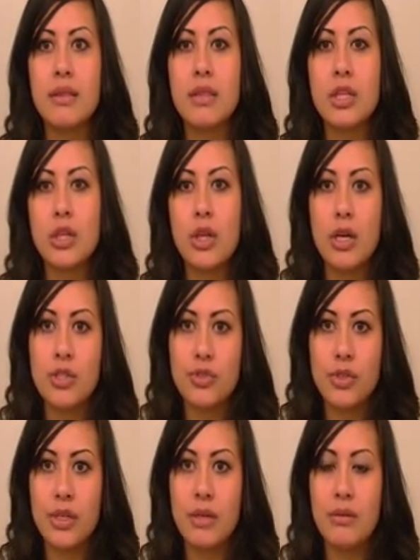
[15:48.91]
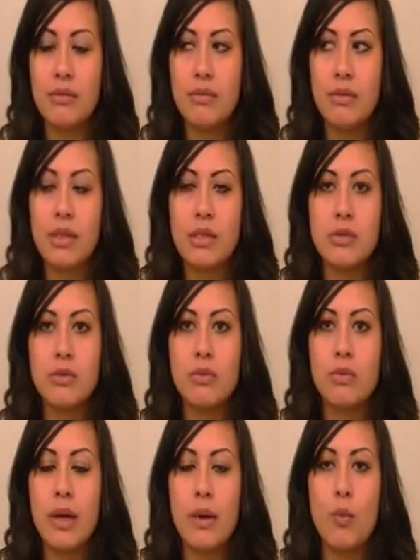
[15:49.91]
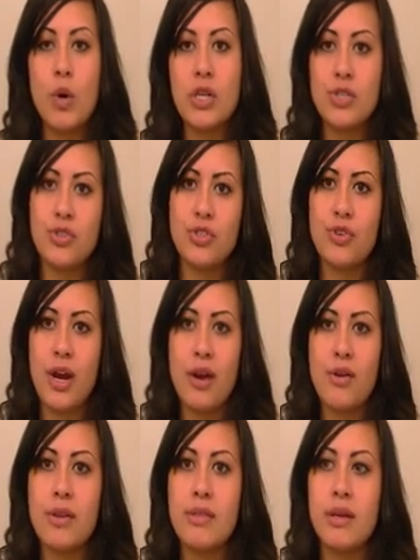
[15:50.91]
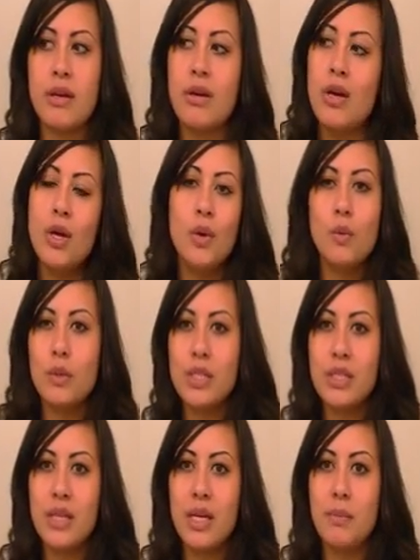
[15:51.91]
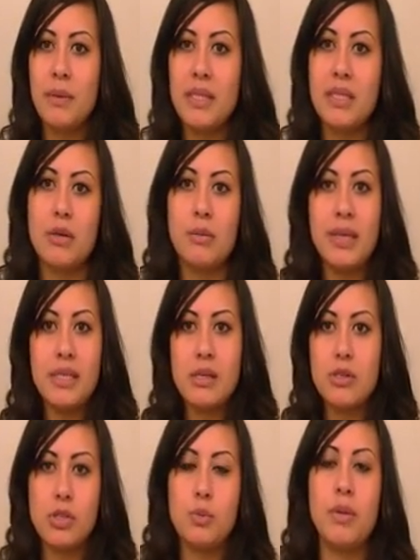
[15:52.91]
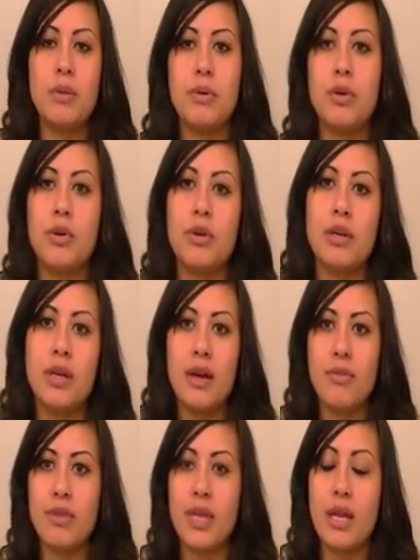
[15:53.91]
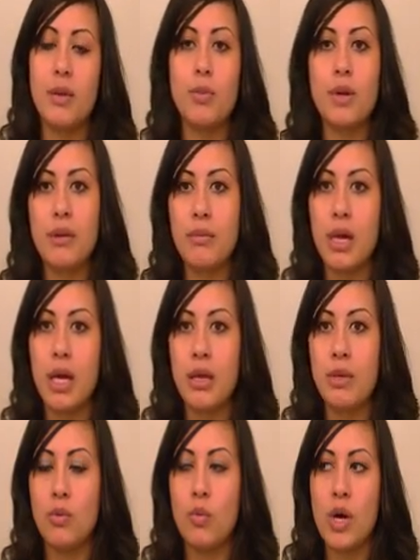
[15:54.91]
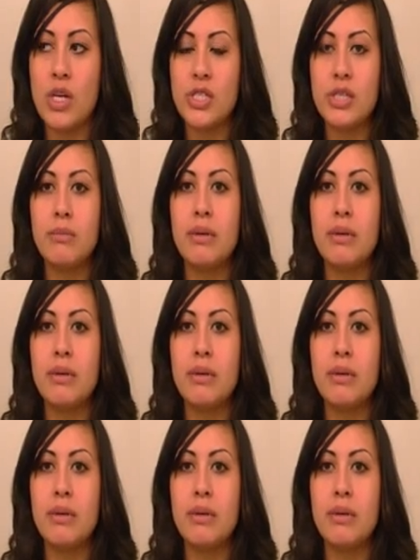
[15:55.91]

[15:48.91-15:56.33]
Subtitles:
the laundry, the washer and dryer in there, which is not a big deal because I'll just put up a curtain and cover that up when I'm not washing.